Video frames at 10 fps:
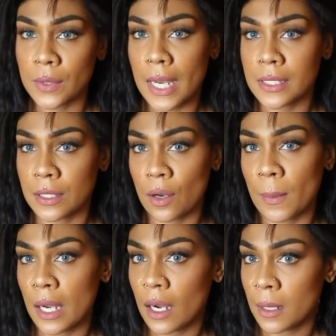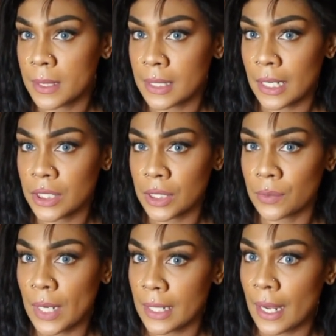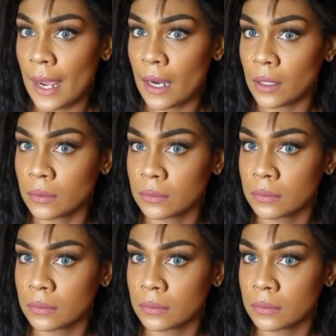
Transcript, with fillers: guys to go in my comment section right now